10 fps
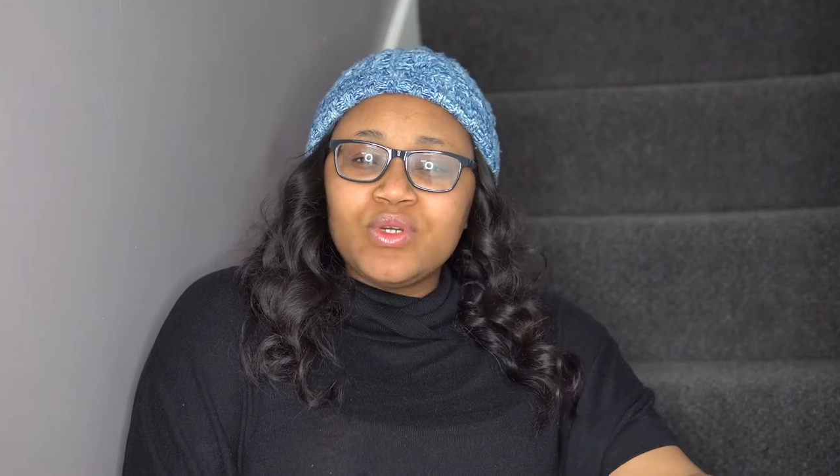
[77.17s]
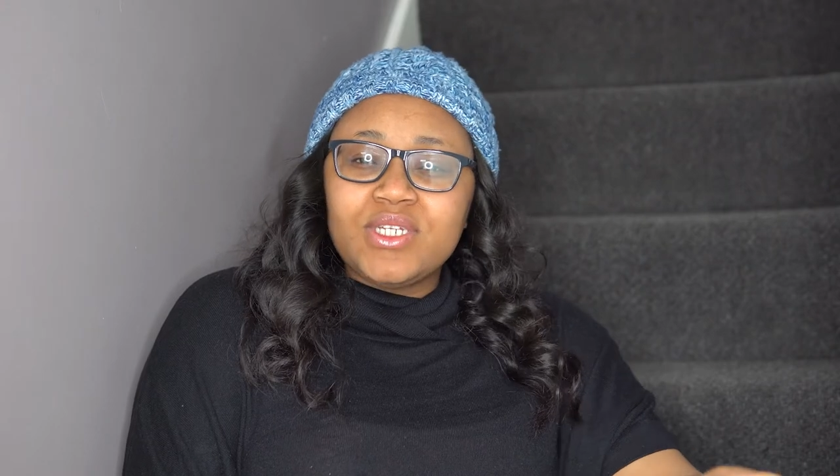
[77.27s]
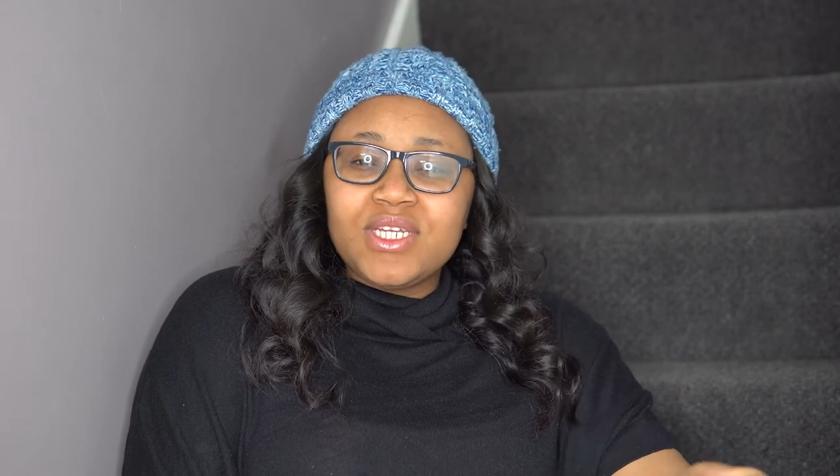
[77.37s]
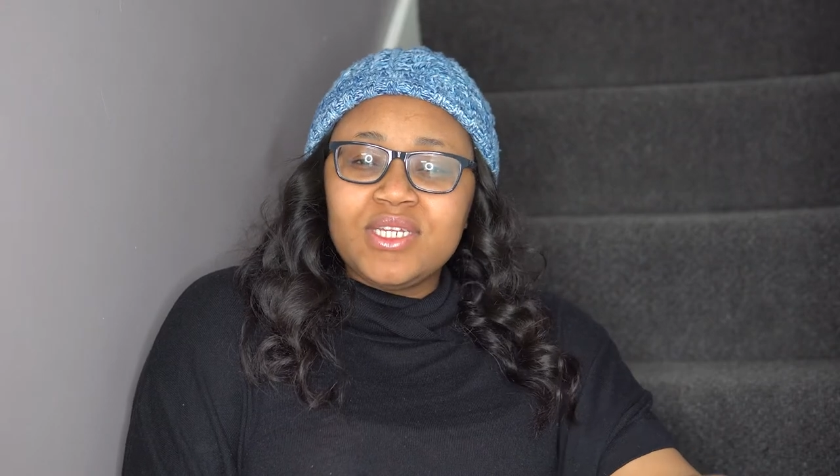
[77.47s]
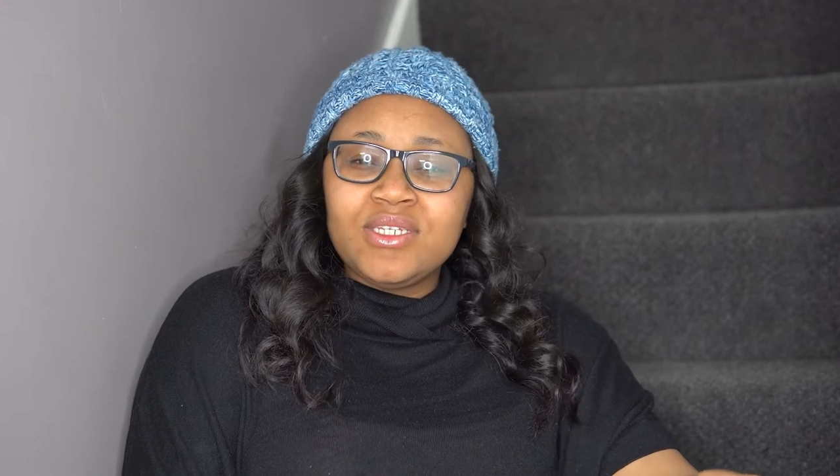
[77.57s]

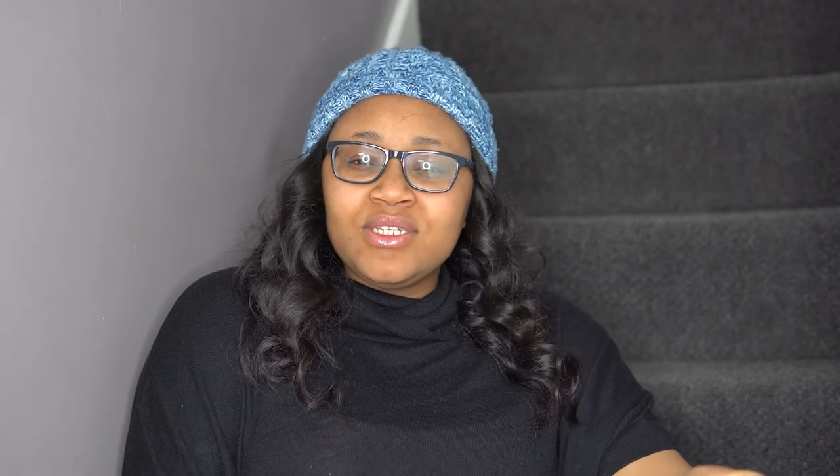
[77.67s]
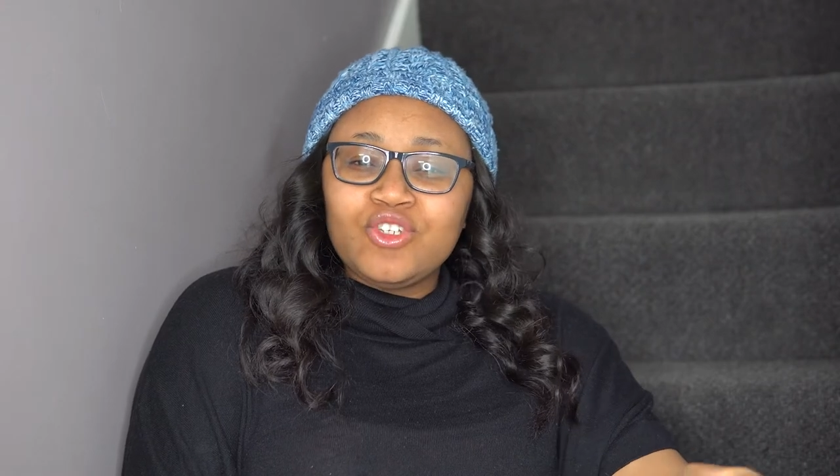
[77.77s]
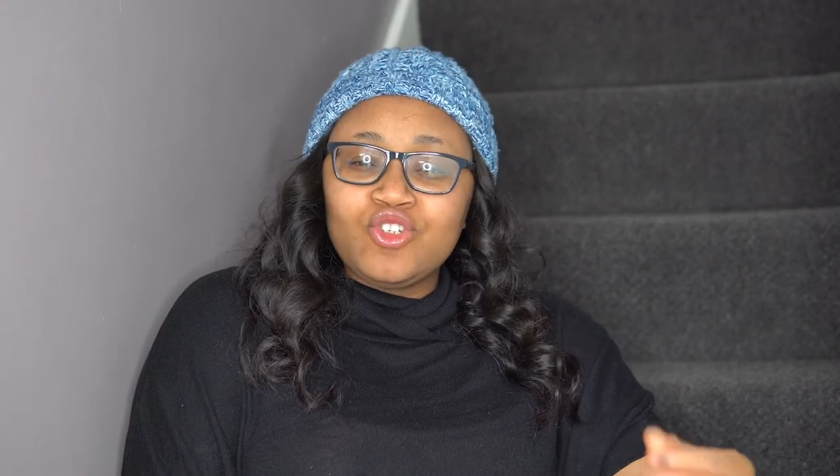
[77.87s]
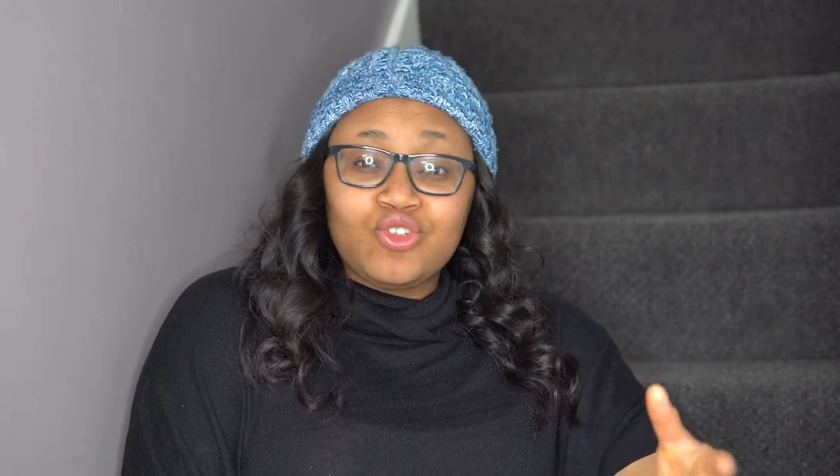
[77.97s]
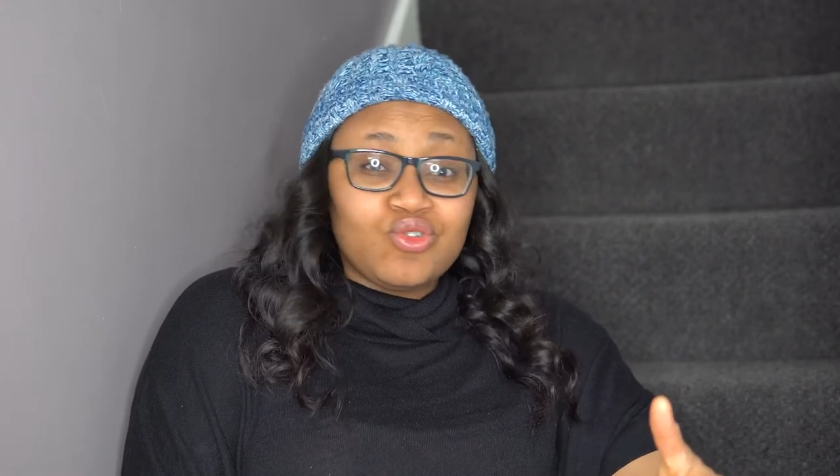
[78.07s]
wooden
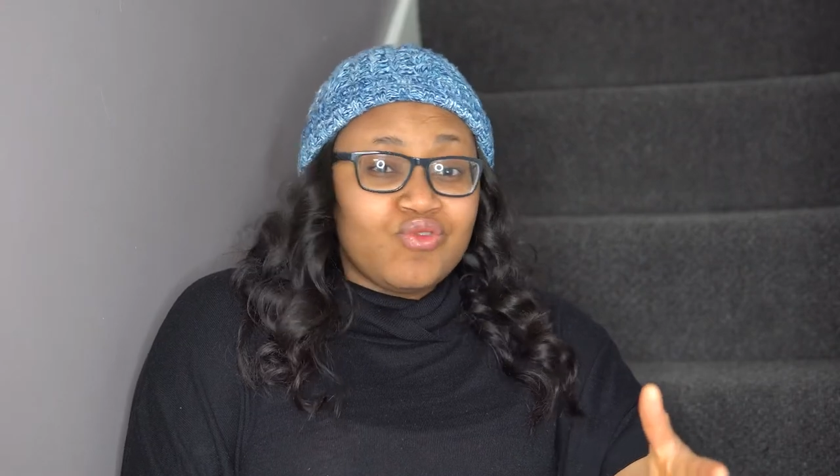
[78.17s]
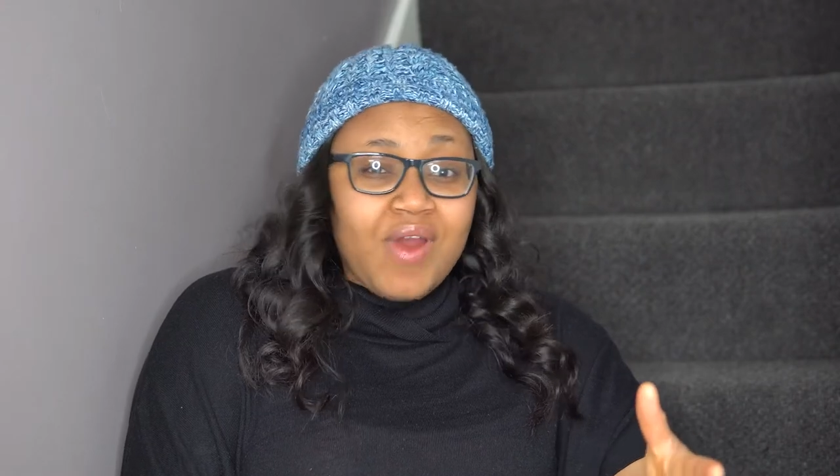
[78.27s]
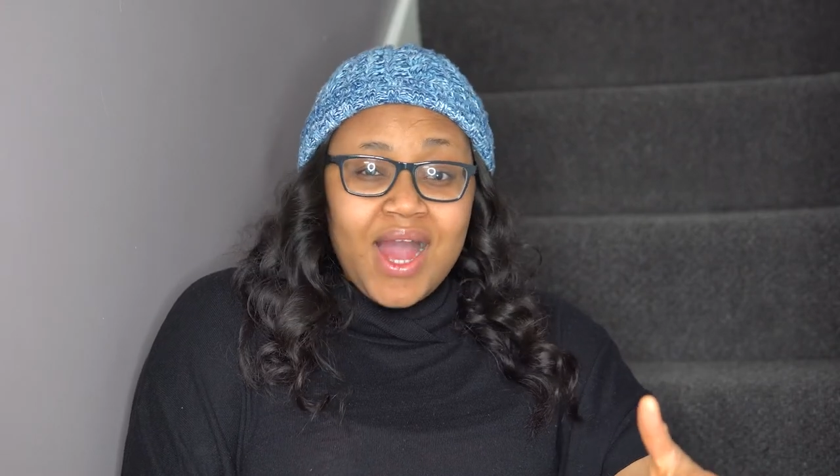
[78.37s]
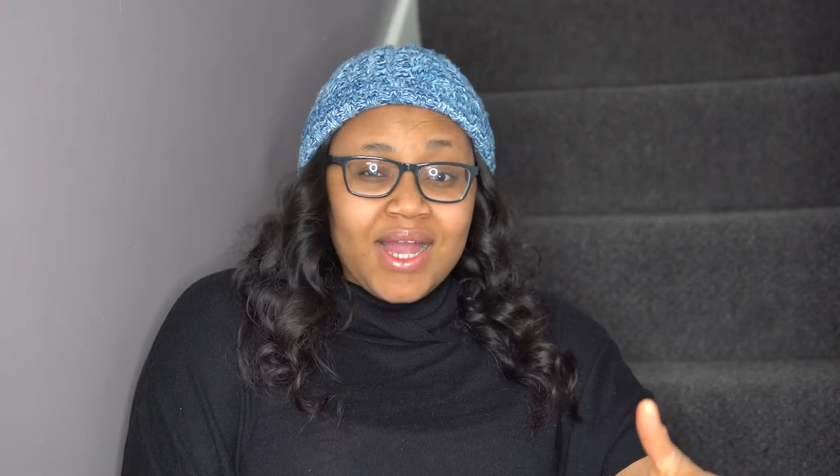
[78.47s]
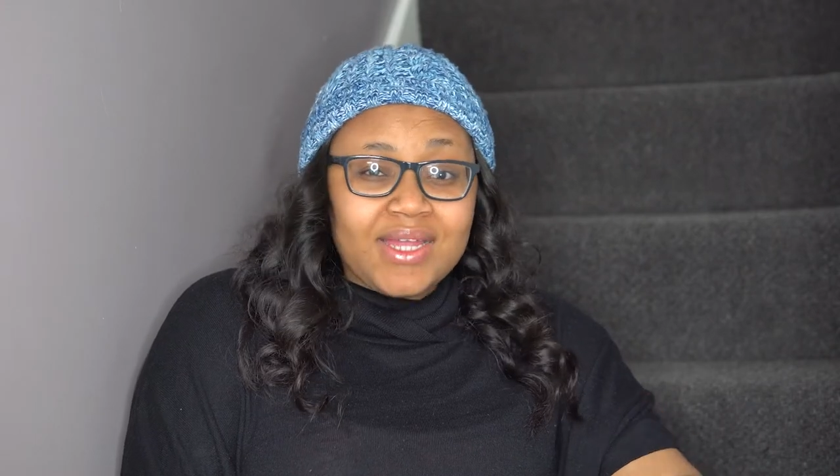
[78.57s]
shoe
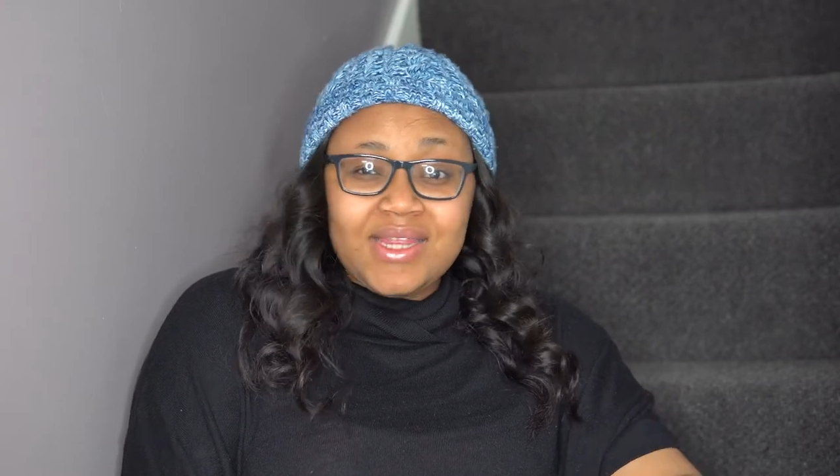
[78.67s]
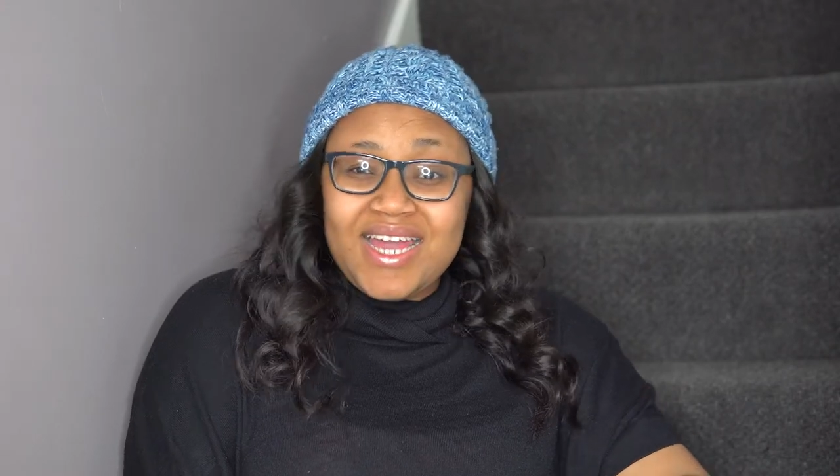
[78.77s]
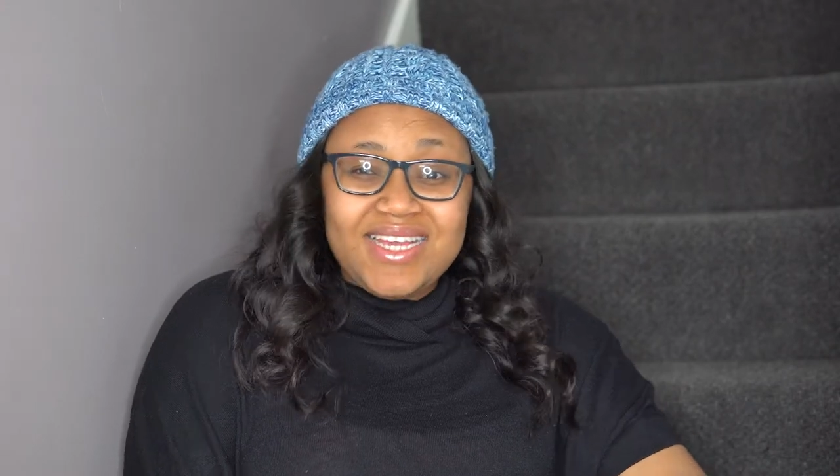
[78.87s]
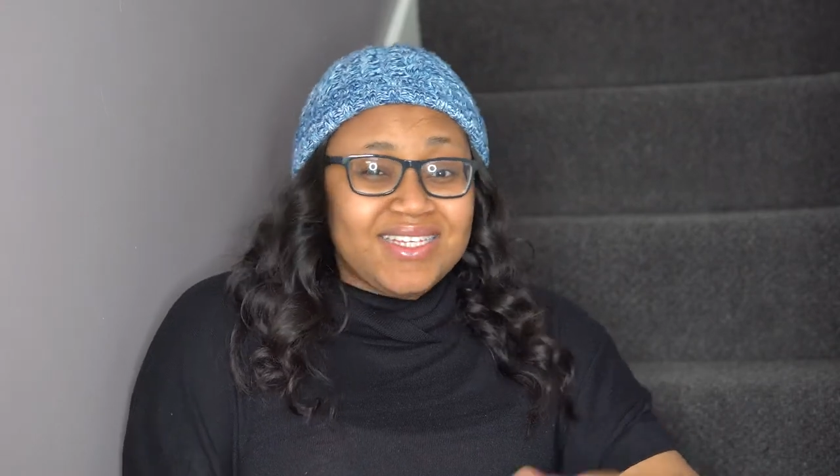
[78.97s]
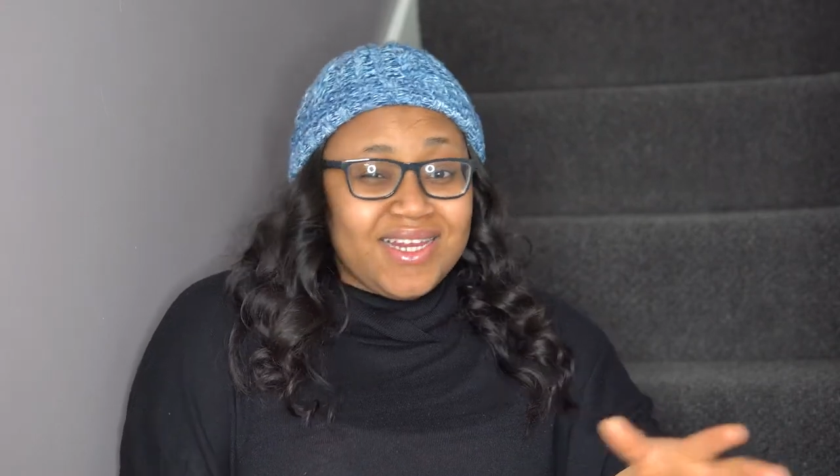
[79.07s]
rack
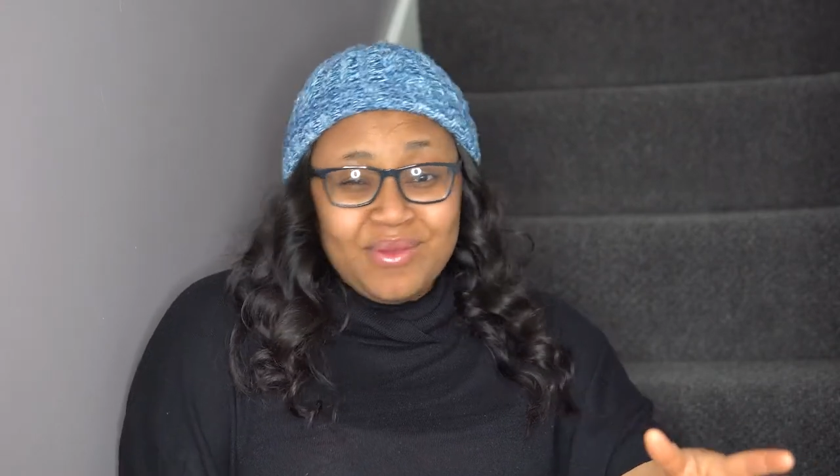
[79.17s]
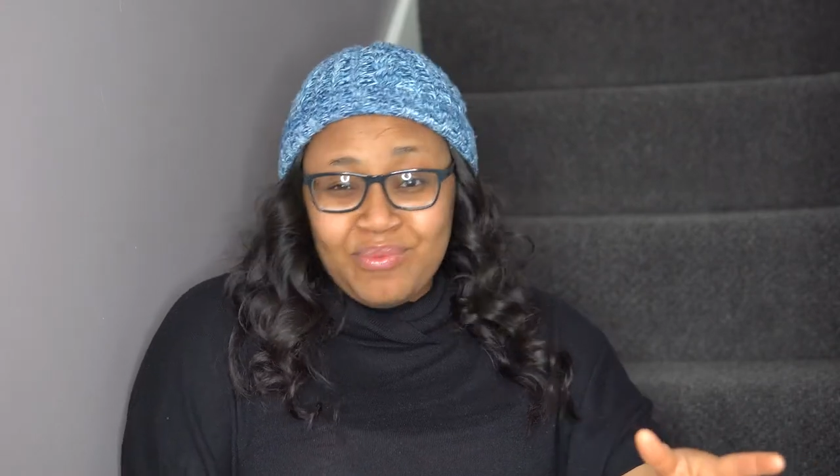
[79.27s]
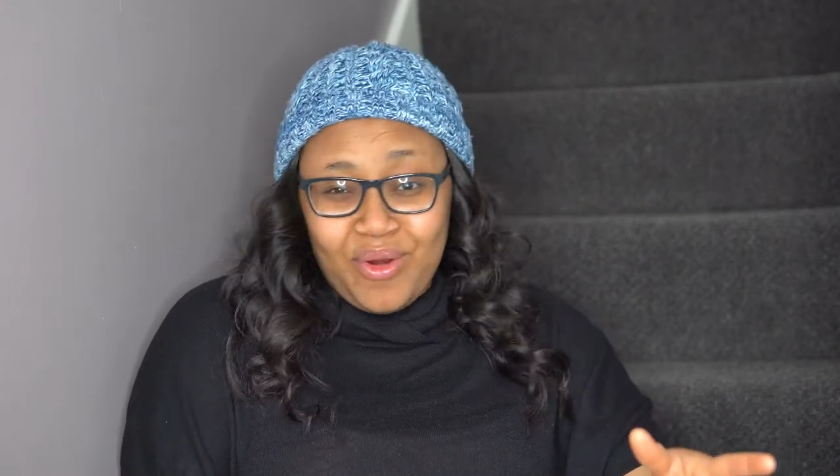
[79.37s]
that easily